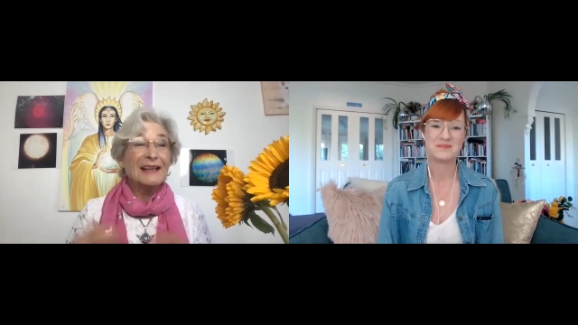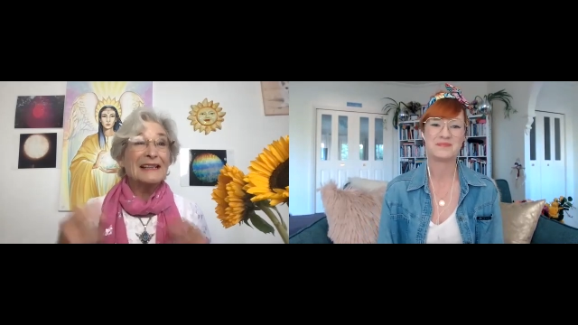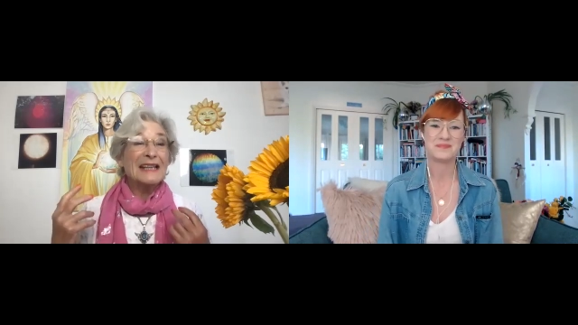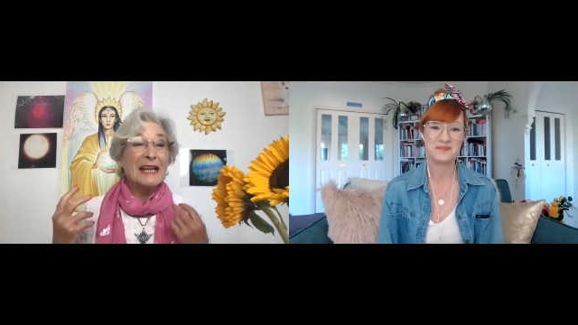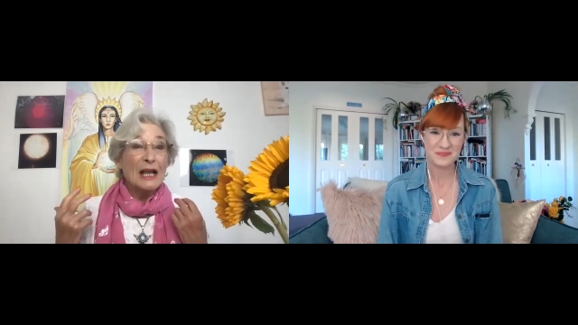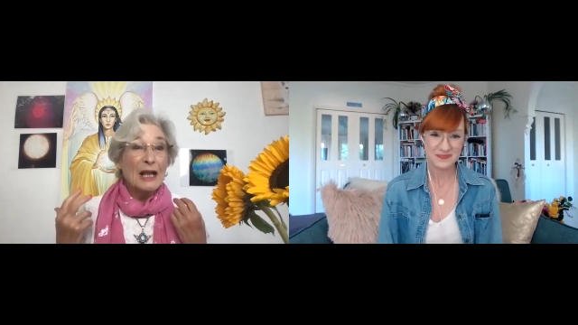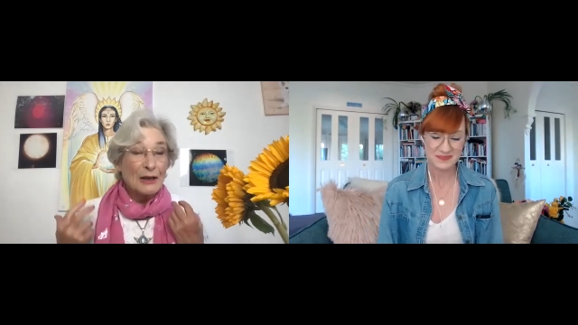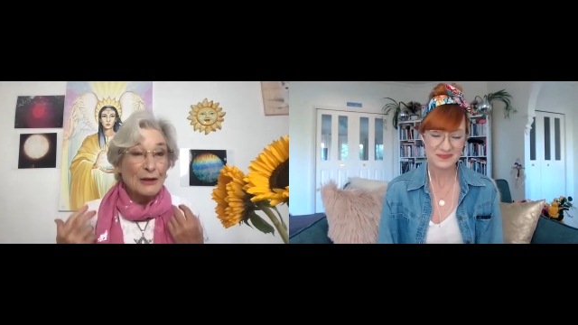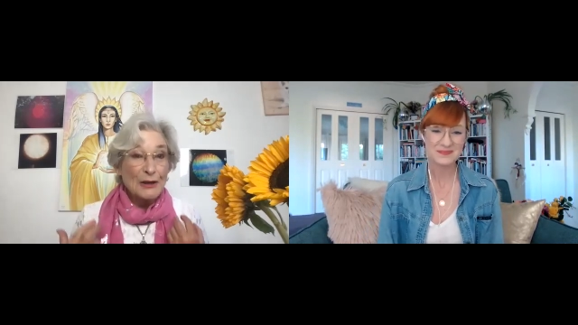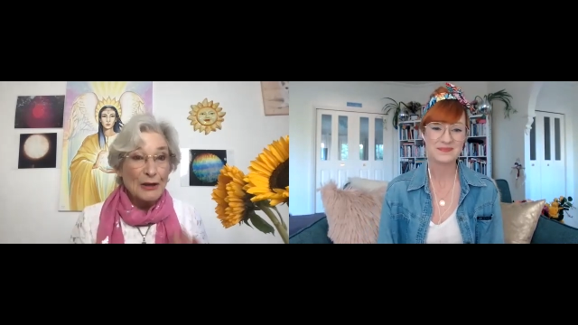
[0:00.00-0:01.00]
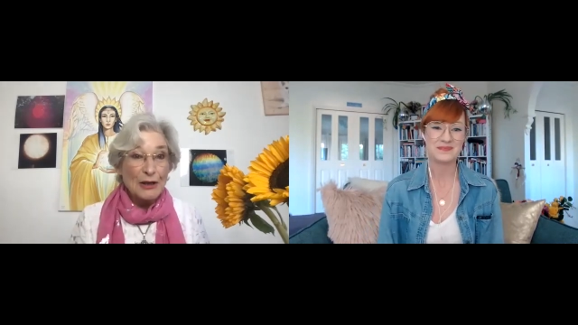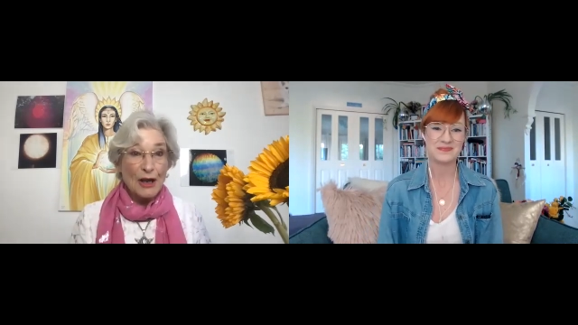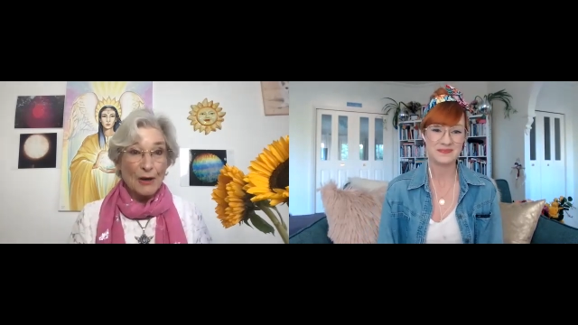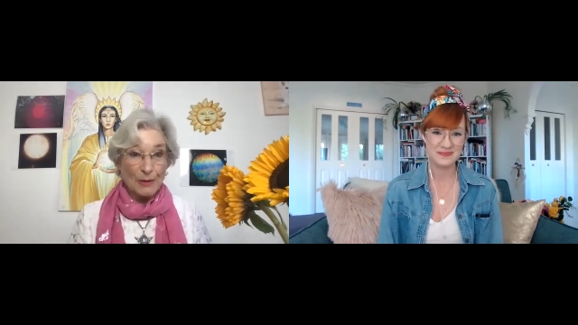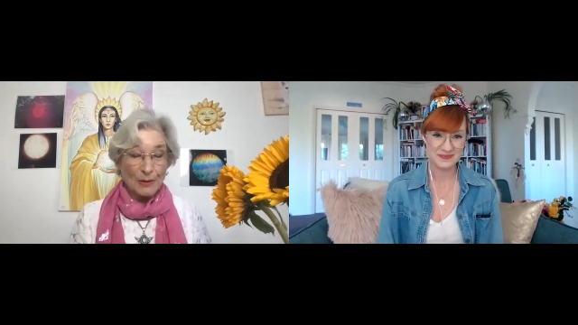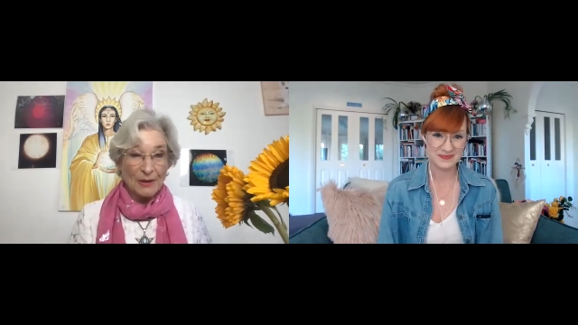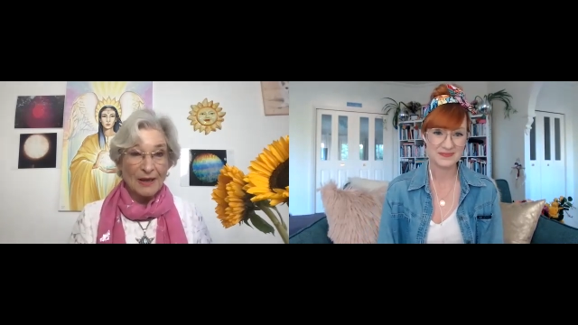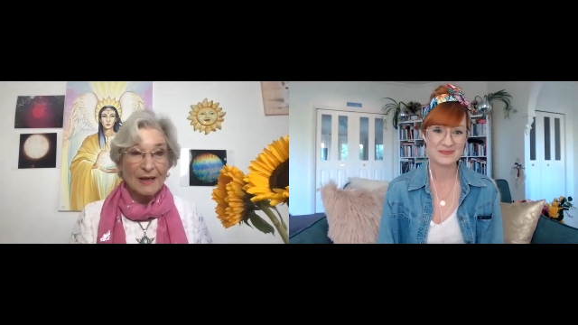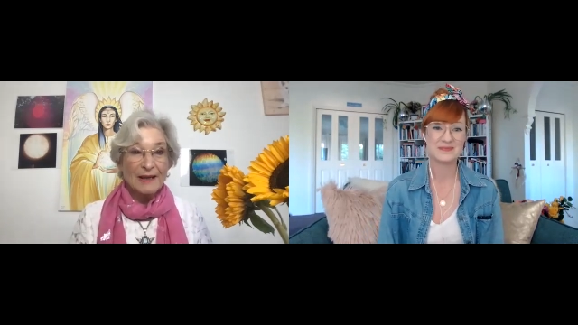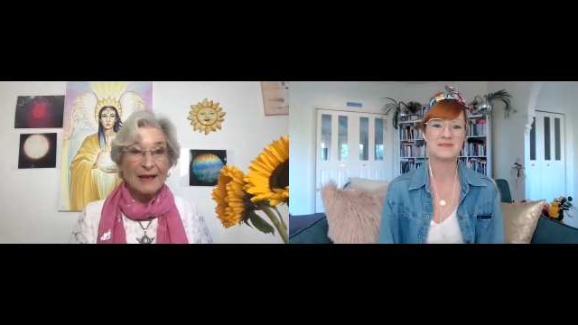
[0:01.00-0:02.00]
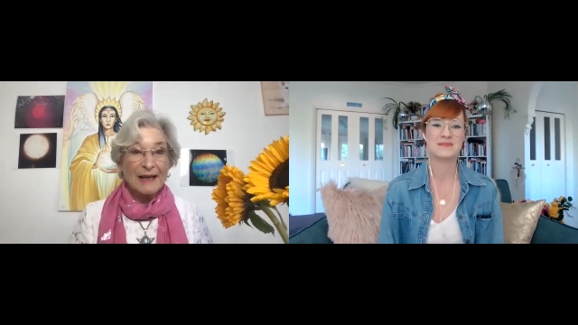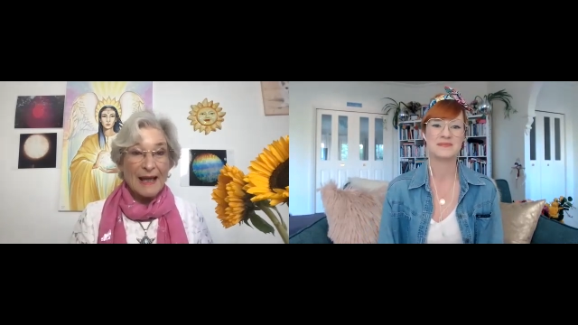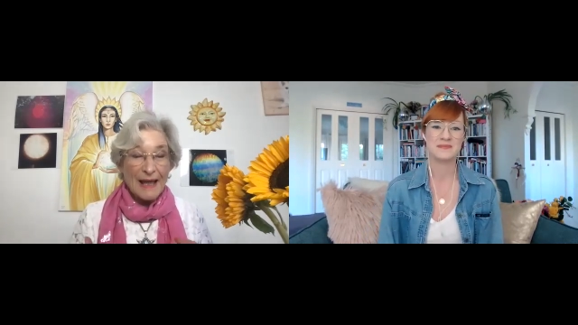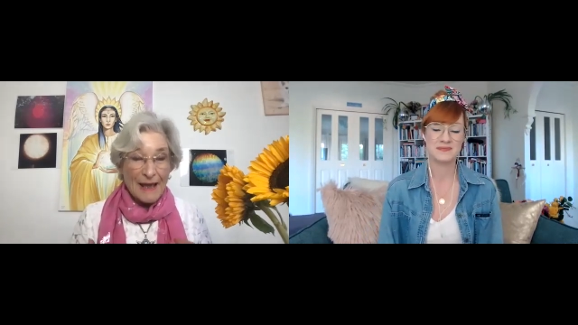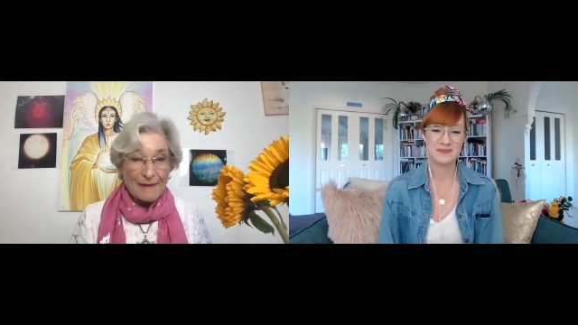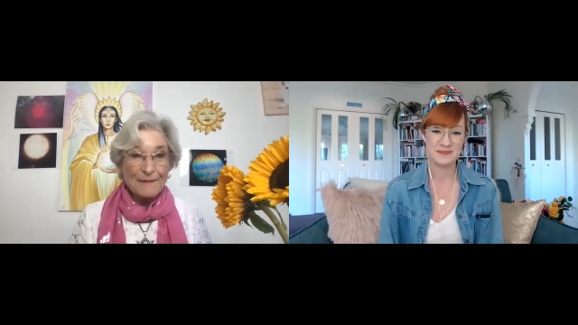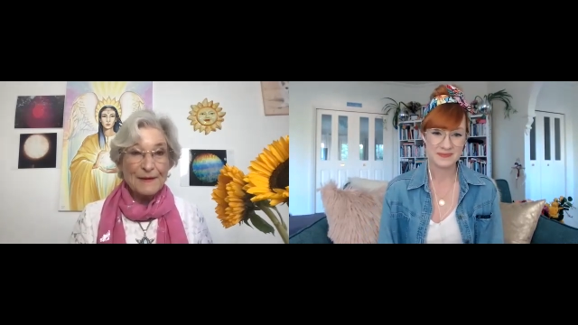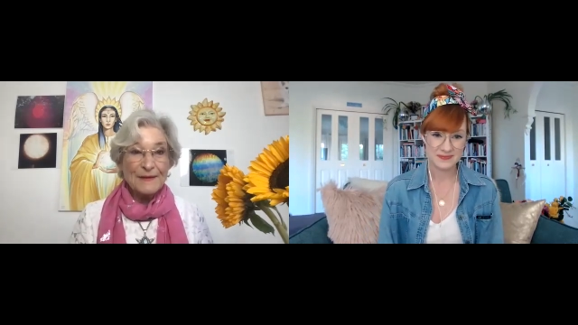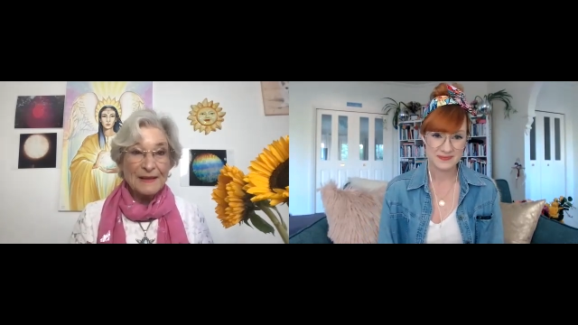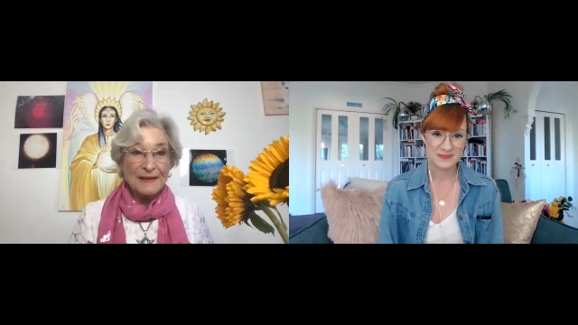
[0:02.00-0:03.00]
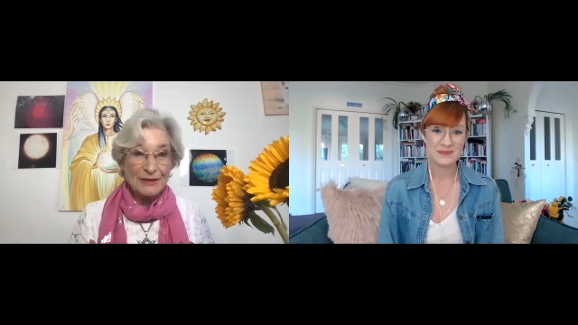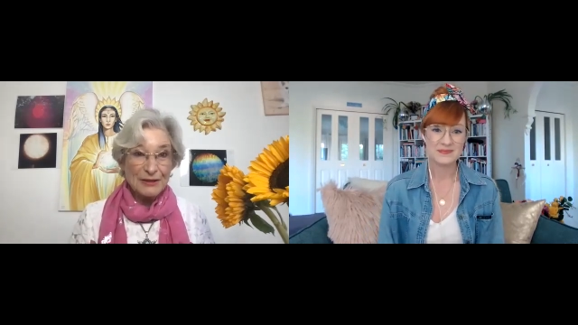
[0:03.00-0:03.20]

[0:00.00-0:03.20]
Speaker 1: And I say, No, everything is